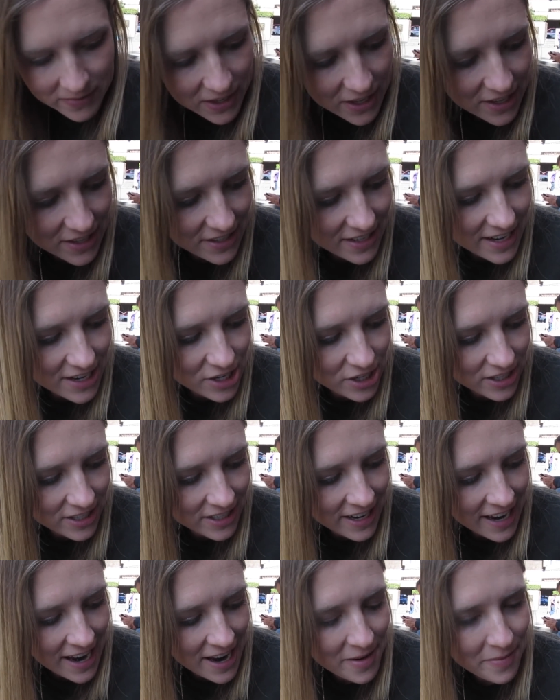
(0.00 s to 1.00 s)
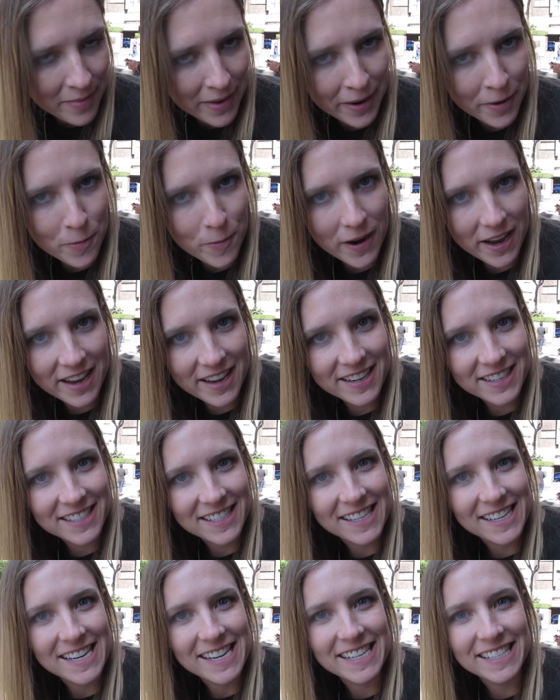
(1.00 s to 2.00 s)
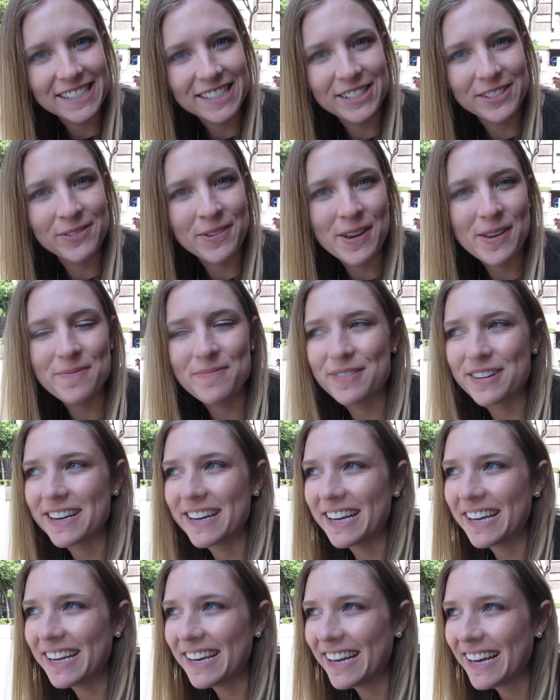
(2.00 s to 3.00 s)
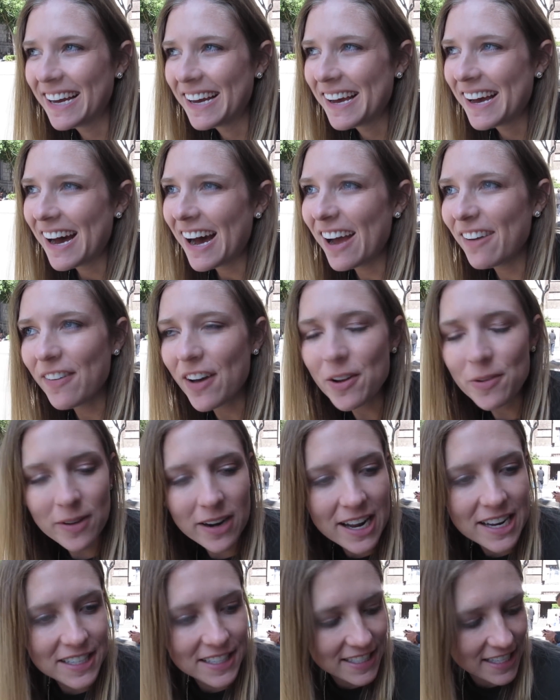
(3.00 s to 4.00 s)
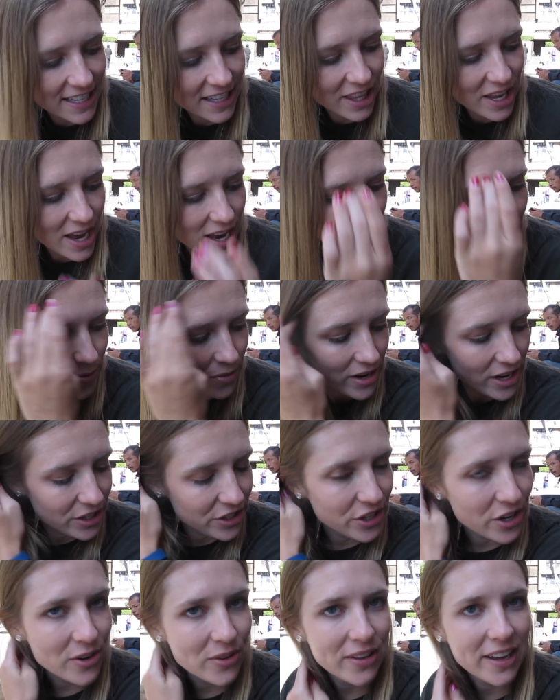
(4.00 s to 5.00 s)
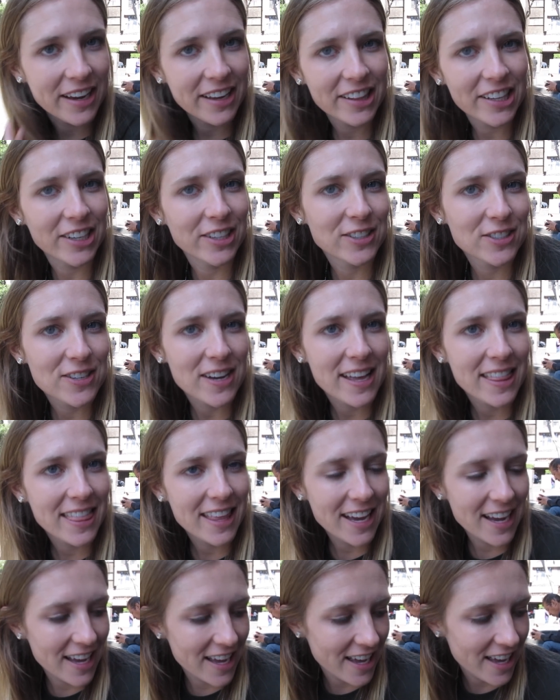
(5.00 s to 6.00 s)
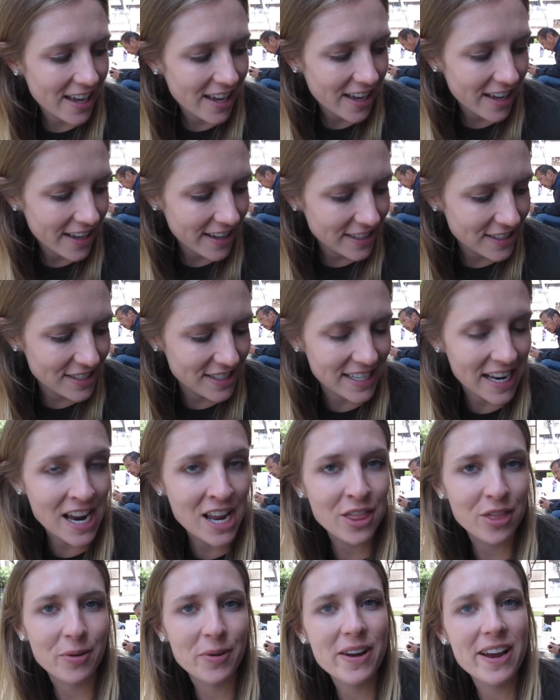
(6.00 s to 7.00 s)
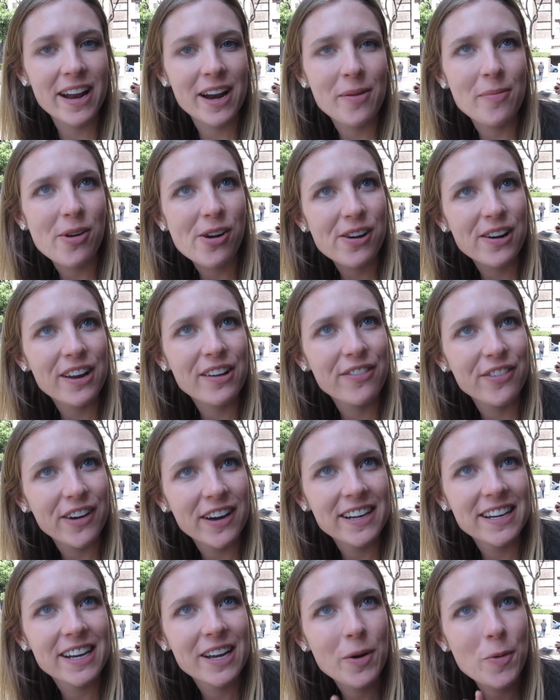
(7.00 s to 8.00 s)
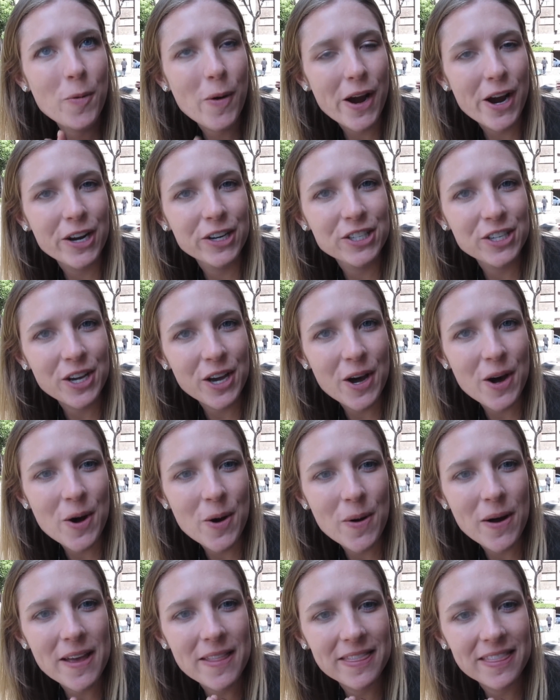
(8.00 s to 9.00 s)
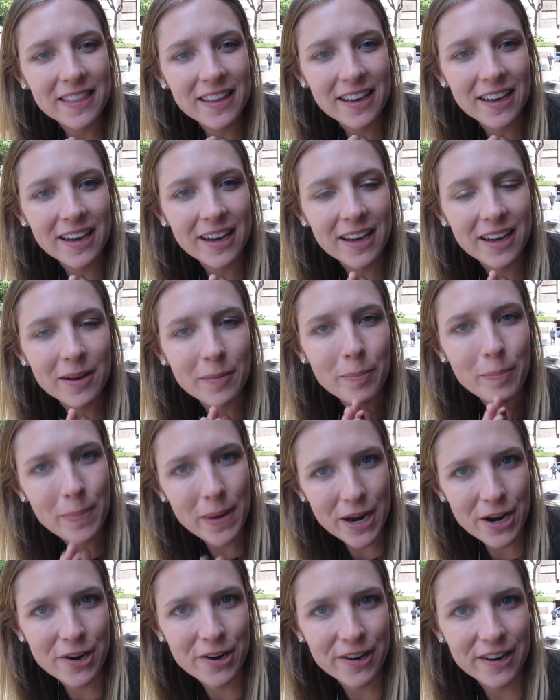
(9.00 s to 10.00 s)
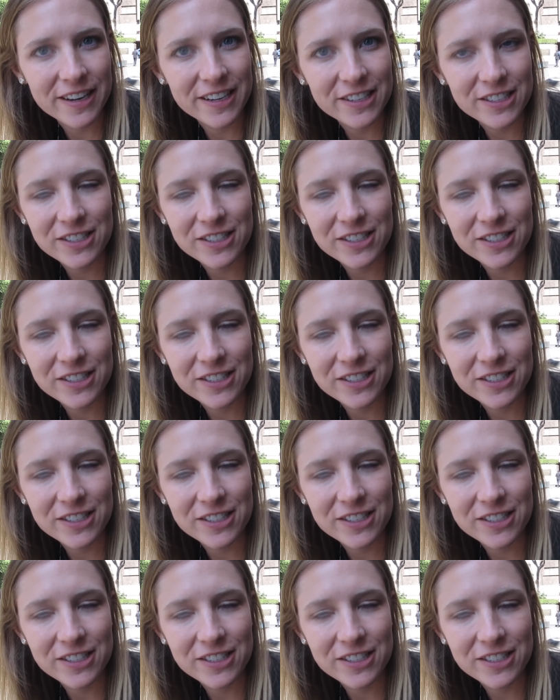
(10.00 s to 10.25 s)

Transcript: Because I just ate my weight in sweetbread. I found what I did like and what I don't like though. So I think it's day 3 and I'm already finding where to go in the bakery.